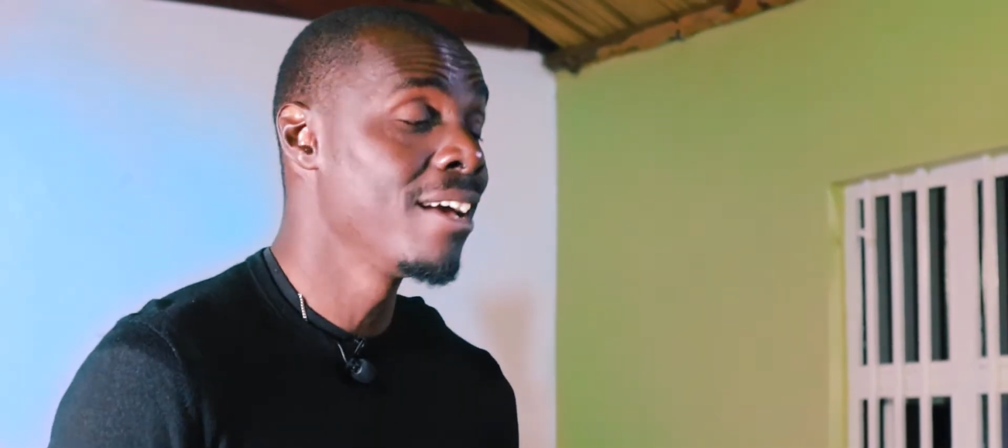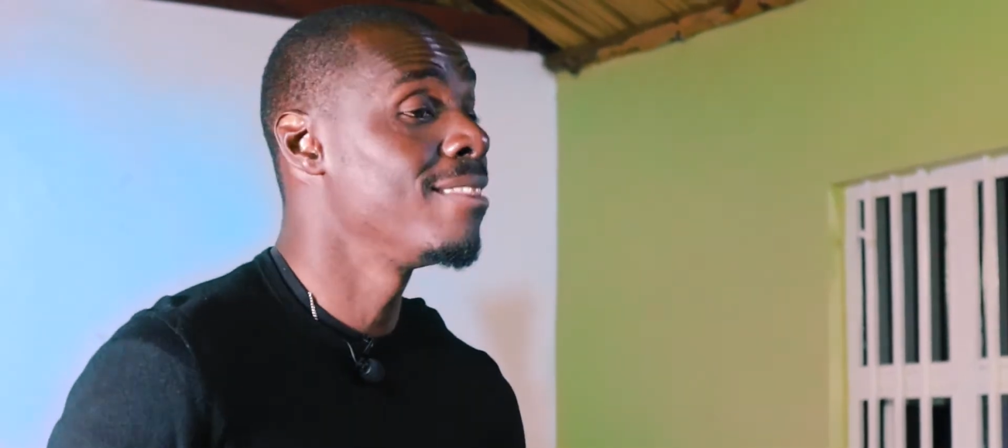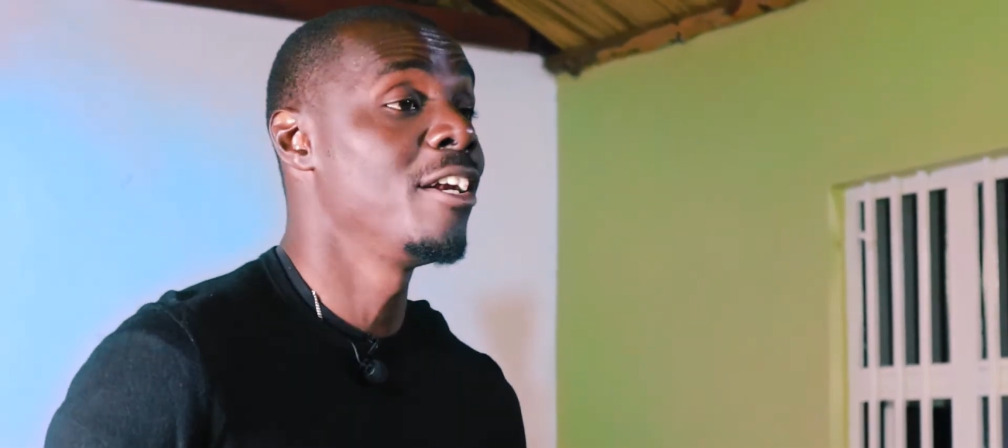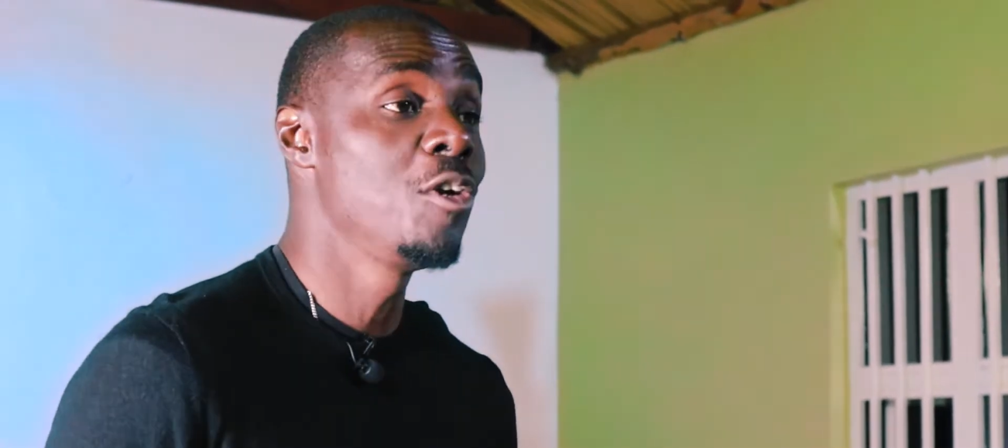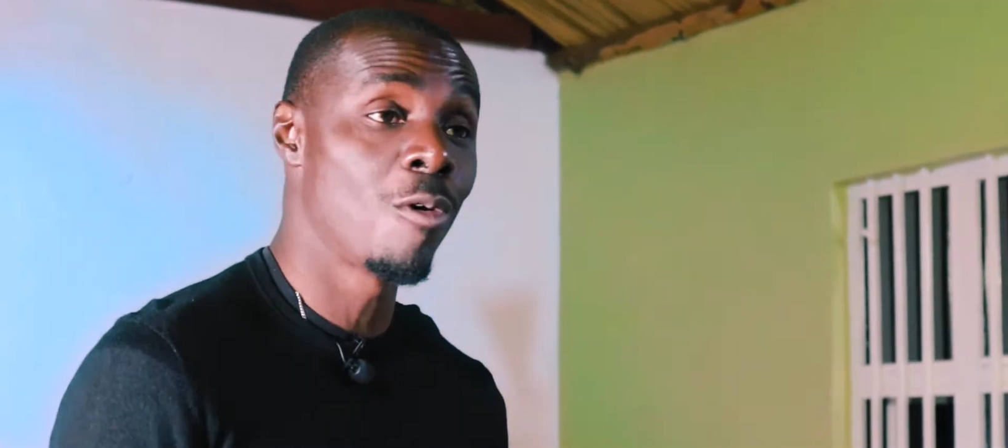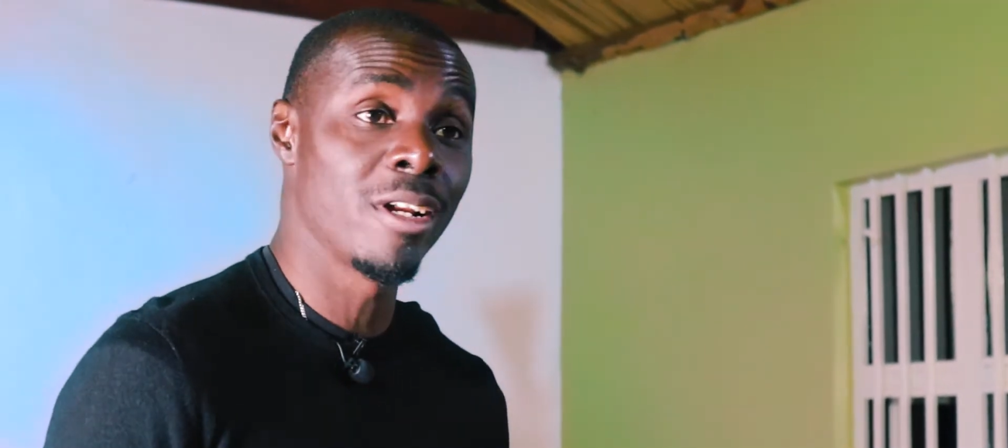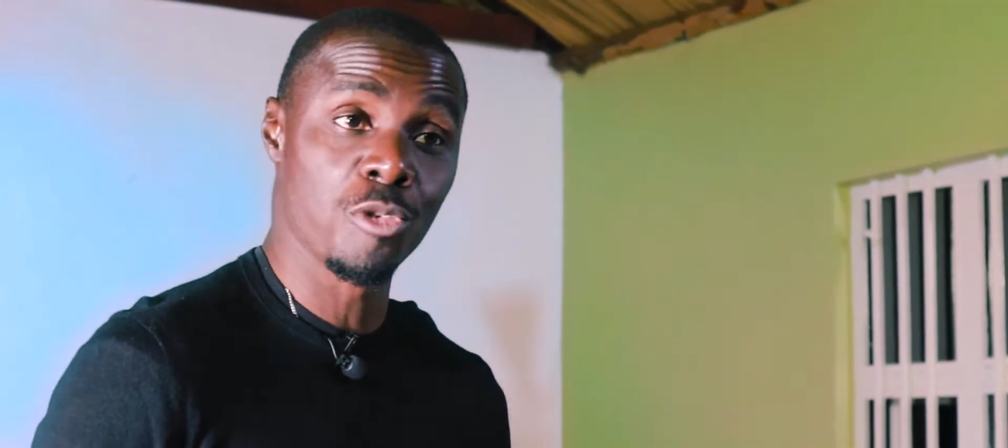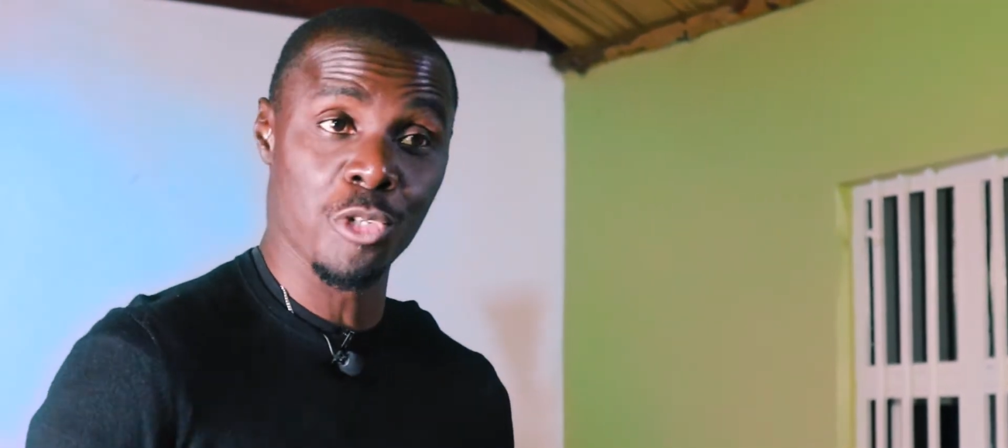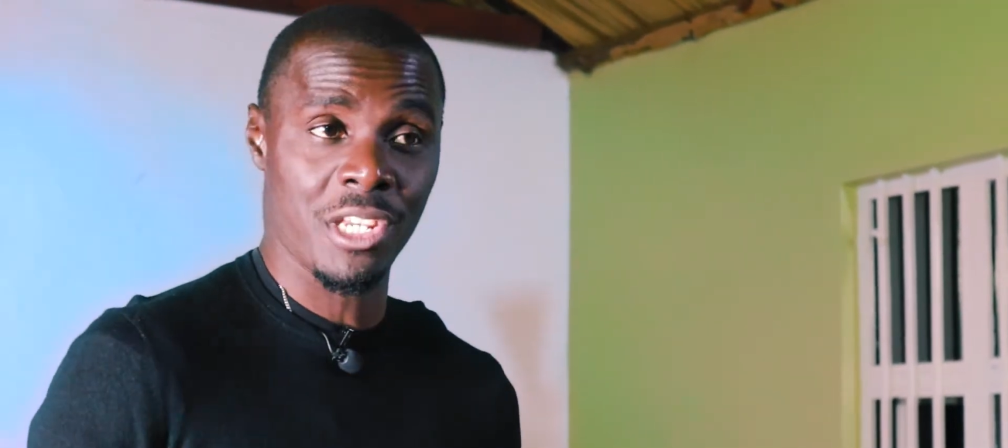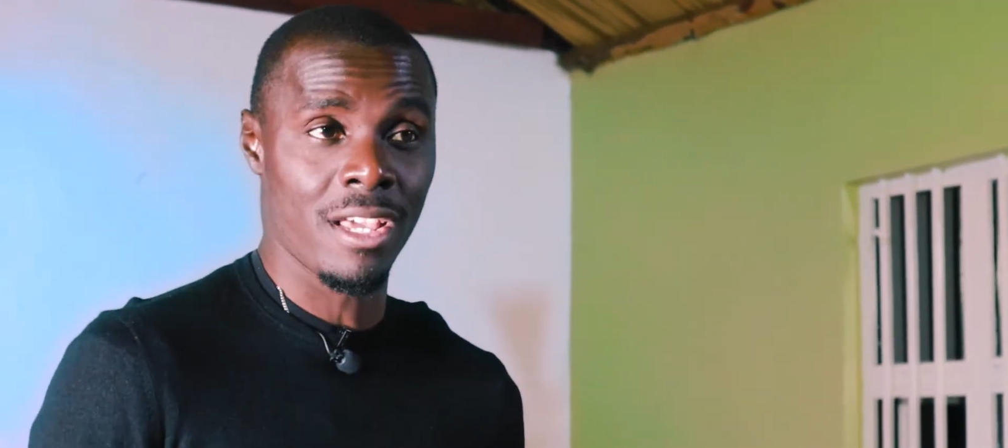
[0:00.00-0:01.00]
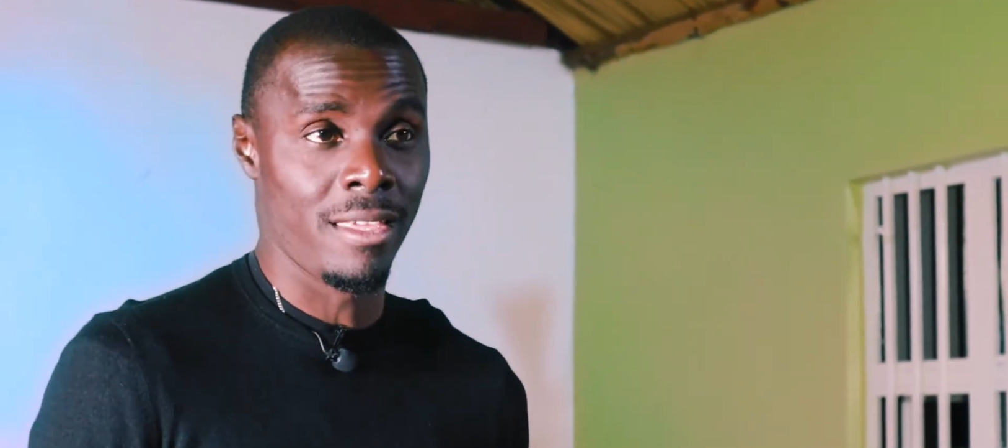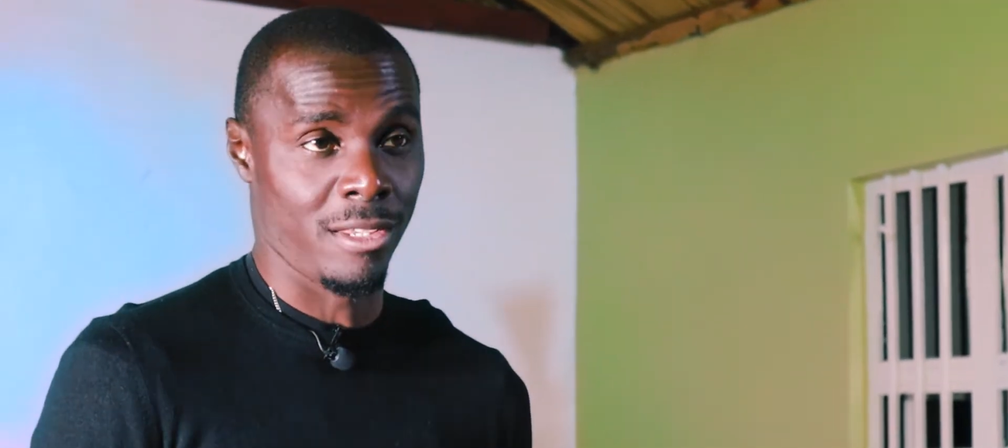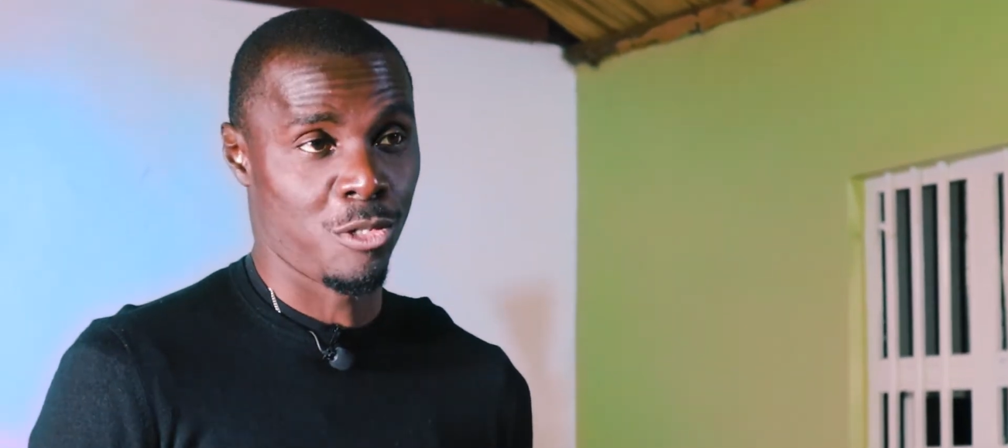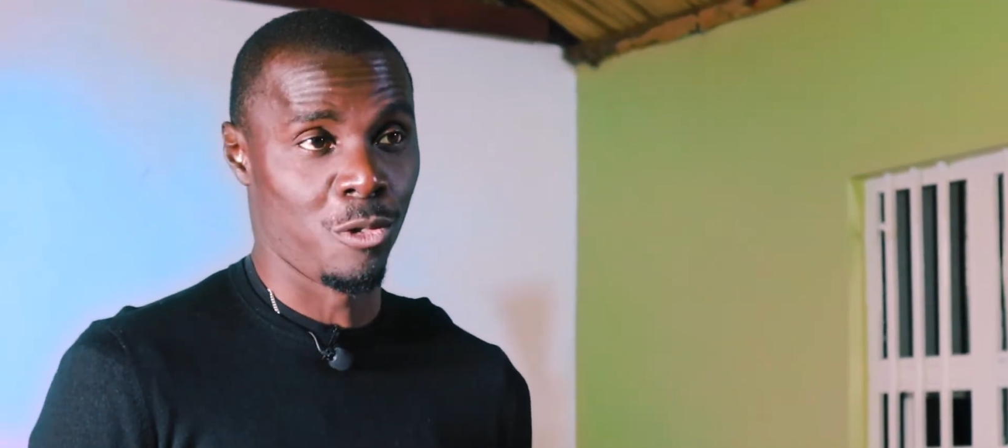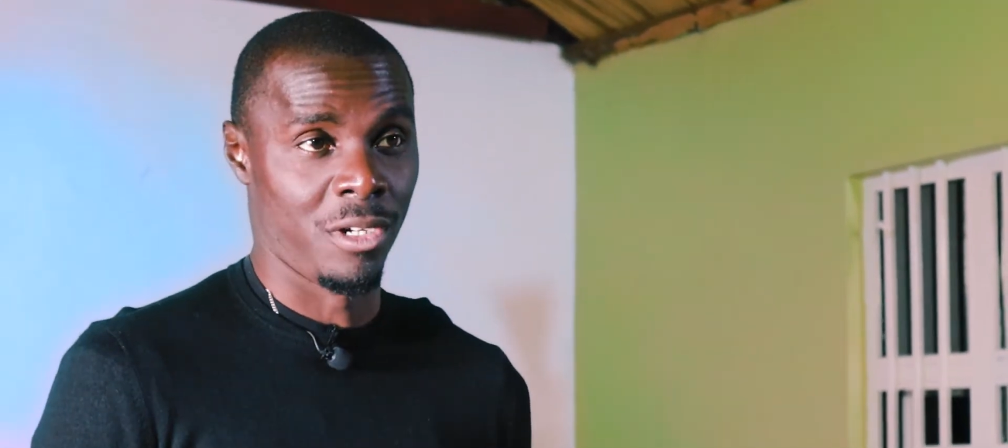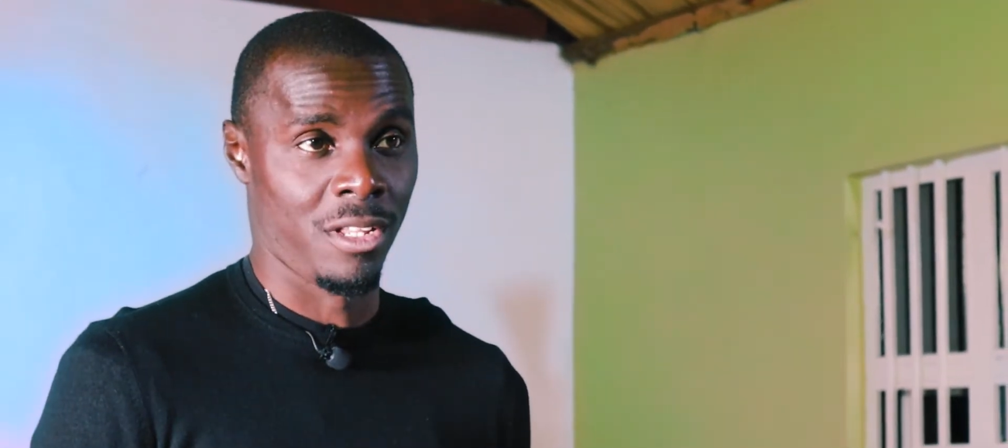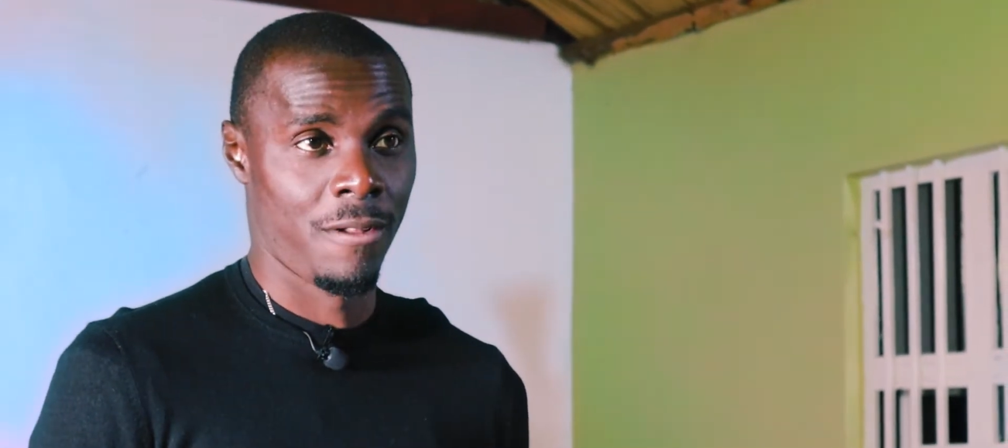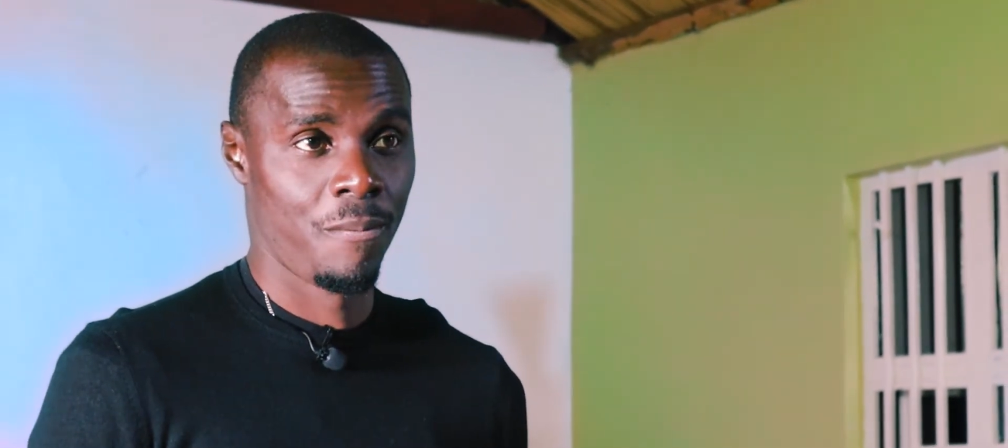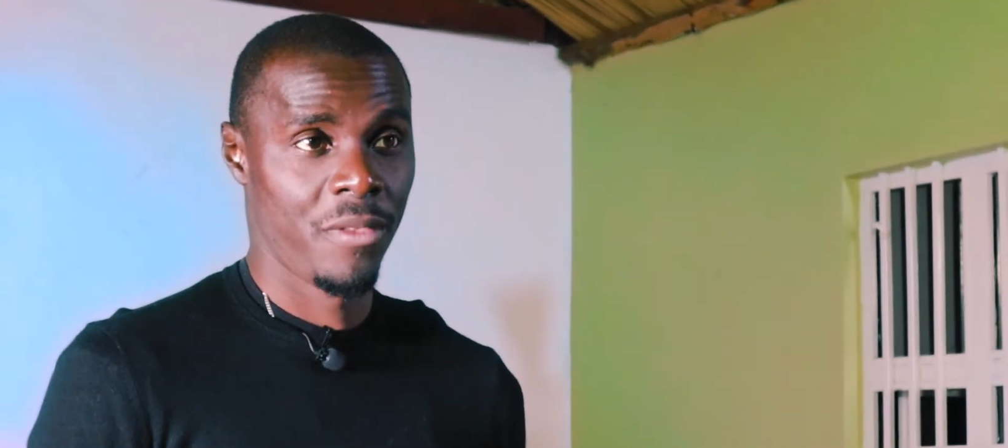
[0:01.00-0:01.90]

they don't want to share their story.